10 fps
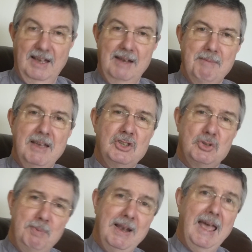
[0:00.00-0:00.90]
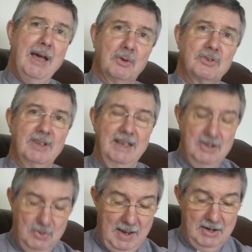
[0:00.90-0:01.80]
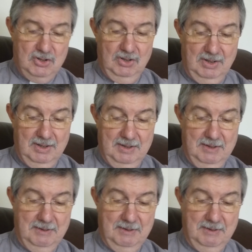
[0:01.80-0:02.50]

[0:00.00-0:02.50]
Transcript: and may spill out into action,